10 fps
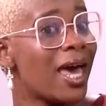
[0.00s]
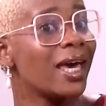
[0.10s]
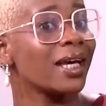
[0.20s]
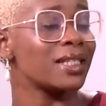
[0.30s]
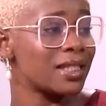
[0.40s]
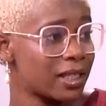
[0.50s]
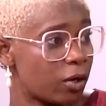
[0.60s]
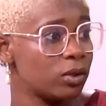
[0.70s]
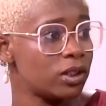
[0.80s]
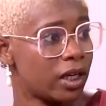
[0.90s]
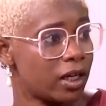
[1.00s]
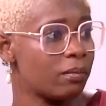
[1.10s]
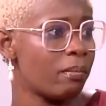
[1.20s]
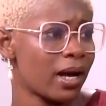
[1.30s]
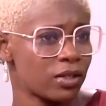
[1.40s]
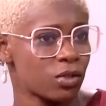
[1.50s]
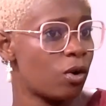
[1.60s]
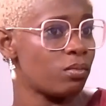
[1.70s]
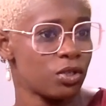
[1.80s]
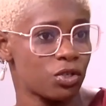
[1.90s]
excelled in maths
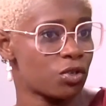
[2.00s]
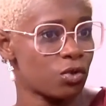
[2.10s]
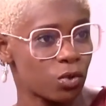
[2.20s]
competition.